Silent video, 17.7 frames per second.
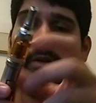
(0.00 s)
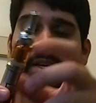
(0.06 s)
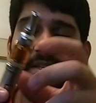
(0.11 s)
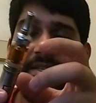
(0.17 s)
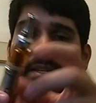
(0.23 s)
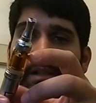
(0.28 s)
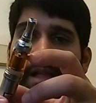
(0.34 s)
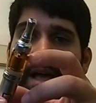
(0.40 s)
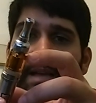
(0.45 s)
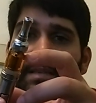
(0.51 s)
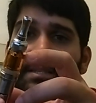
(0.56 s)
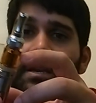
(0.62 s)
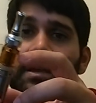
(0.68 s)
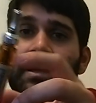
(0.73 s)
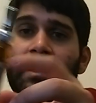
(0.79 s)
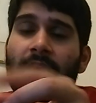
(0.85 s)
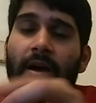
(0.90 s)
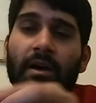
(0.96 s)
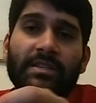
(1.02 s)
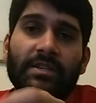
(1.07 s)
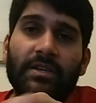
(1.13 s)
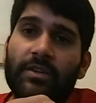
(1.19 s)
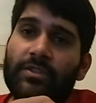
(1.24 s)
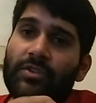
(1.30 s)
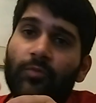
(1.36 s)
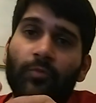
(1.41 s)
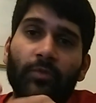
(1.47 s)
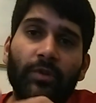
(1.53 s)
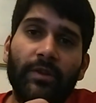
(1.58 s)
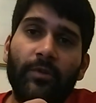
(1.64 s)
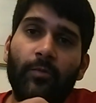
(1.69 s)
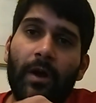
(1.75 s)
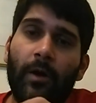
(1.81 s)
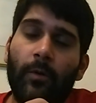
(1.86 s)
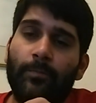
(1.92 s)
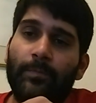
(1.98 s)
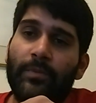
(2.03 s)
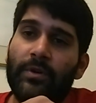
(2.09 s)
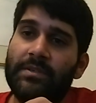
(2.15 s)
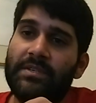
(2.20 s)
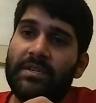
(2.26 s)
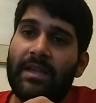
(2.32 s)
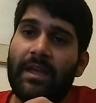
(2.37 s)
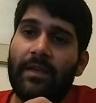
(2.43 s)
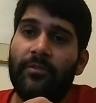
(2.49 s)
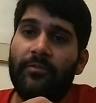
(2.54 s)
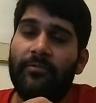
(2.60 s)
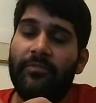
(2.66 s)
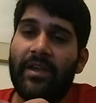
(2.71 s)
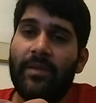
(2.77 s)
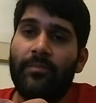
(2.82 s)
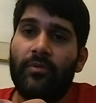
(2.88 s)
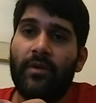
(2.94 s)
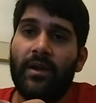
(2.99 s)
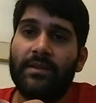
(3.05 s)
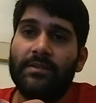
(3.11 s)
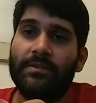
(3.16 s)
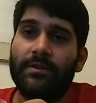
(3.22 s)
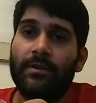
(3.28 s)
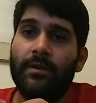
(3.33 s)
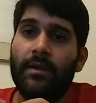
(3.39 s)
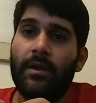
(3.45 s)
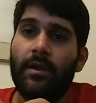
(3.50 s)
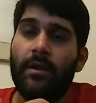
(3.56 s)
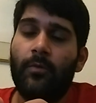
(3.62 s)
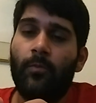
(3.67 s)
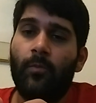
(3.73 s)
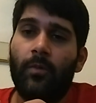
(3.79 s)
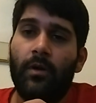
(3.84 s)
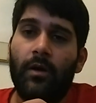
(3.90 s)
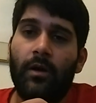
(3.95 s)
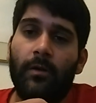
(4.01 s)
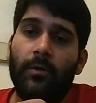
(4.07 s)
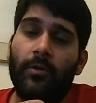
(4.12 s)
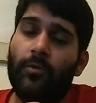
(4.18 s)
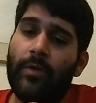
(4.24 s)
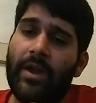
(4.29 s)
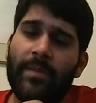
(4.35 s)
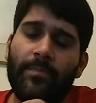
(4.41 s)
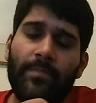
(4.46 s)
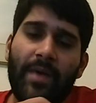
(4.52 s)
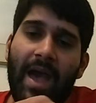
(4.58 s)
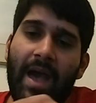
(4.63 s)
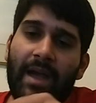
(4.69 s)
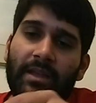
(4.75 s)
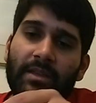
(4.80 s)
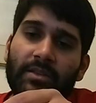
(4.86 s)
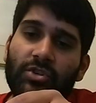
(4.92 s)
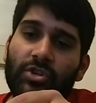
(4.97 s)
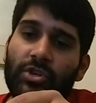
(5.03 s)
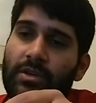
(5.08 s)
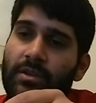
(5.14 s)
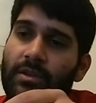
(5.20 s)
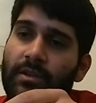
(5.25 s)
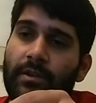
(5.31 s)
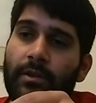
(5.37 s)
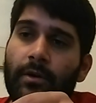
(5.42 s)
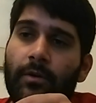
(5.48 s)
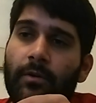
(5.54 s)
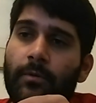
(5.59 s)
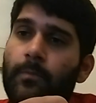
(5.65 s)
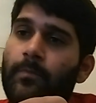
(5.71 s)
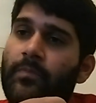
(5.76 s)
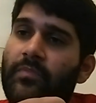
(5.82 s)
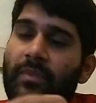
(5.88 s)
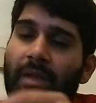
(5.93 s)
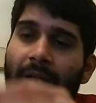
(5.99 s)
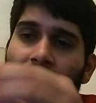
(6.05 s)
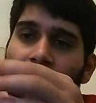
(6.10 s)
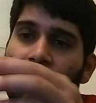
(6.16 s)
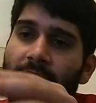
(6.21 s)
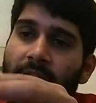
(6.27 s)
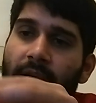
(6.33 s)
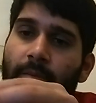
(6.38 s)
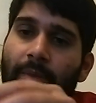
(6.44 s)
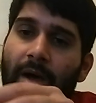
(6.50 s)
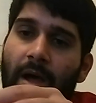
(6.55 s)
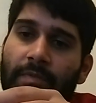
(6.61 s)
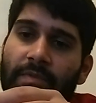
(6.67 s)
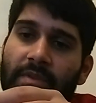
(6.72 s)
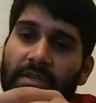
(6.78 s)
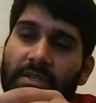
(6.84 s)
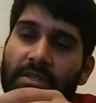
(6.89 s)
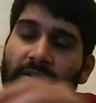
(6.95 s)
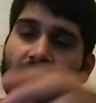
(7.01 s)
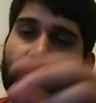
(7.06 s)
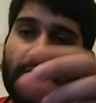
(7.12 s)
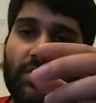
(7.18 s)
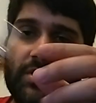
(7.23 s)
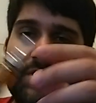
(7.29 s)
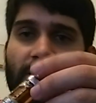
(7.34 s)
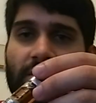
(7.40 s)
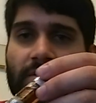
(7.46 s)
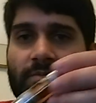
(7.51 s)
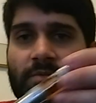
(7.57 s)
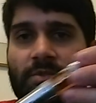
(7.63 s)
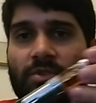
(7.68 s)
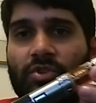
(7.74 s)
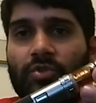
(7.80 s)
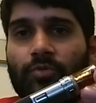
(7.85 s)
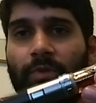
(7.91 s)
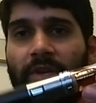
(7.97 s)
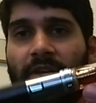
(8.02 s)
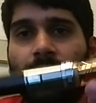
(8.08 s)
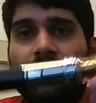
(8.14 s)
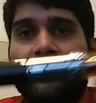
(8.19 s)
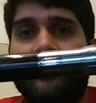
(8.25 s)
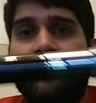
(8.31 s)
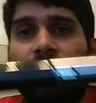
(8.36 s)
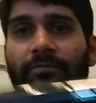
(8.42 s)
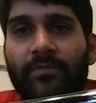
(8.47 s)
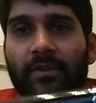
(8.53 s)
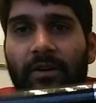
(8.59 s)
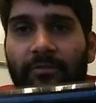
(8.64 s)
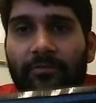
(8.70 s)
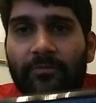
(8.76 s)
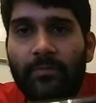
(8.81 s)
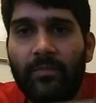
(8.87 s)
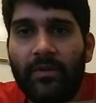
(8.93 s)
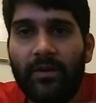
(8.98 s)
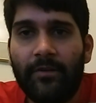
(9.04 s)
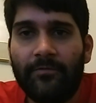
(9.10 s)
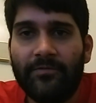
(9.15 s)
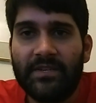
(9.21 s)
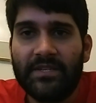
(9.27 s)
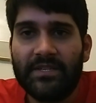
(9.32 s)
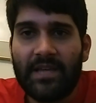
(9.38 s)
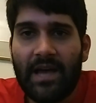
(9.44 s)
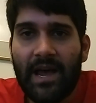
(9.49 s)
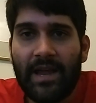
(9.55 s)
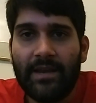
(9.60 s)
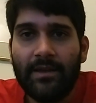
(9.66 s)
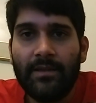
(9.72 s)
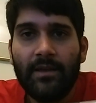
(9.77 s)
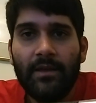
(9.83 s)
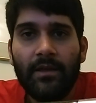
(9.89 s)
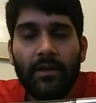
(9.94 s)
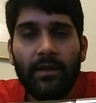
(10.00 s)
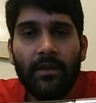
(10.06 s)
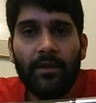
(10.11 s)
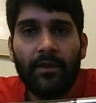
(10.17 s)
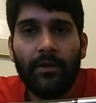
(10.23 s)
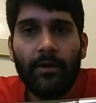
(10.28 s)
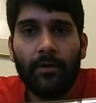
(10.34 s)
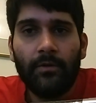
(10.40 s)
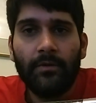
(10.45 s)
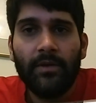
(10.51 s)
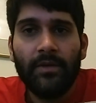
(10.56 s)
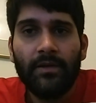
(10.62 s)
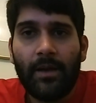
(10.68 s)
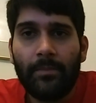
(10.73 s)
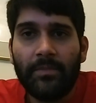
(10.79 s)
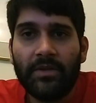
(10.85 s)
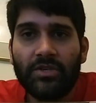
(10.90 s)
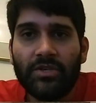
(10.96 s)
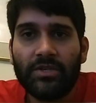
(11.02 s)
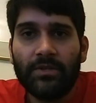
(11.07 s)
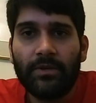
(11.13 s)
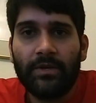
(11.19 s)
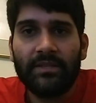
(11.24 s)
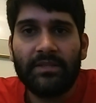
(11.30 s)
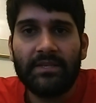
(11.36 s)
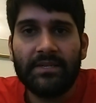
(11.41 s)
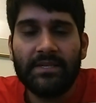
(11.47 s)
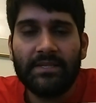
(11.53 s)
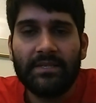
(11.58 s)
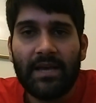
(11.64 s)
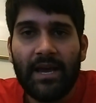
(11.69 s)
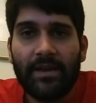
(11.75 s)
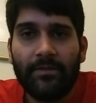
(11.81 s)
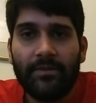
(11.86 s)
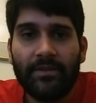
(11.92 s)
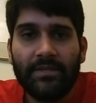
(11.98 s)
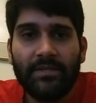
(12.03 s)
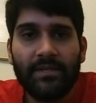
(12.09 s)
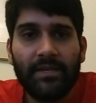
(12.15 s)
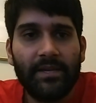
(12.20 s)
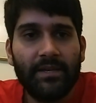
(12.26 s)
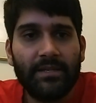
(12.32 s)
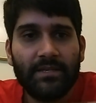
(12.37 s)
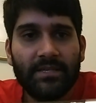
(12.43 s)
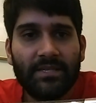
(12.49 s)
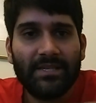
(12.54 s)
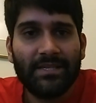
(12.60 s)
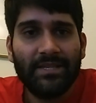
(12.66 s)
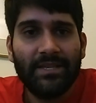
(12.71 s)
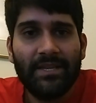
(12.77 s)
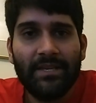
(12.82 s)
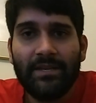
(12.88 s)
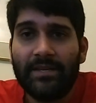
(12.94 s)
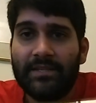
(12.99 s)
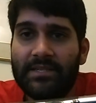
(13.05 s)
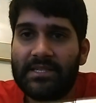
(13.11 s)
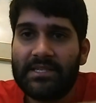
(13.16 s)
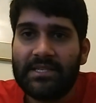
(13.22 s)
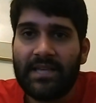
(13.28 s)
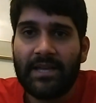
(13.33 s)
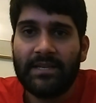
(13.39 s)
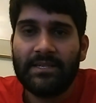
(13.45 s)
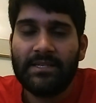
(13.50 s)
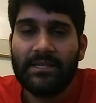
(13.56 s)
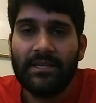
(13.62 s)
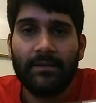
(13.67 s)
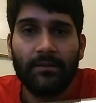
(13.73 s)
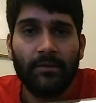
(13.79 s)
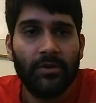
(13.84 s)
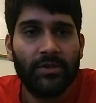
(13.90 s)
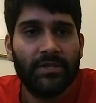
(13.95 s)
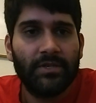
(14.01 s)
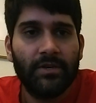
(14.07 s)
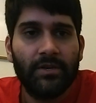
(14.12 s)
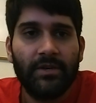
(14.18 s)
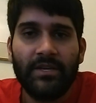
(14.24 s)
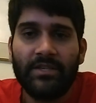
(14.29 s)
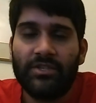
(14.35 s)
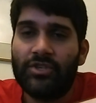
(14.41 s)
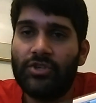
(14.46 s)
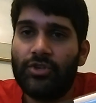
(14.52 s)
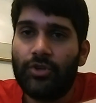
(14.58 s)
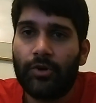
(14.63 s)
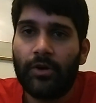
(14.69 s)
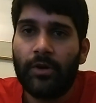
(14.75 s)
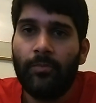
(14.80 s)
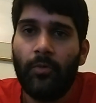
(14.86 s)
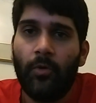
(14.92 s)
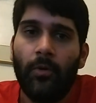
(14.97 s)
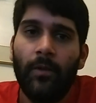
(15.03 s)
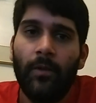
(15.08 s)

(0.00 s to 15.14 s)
Glass. It's a really well put together vaporizer. Great package, you know. Everything about this just screams of design, you know. I mean, just look at the design of this thing. It's sleek, it's sexy, it looks good, it's durable.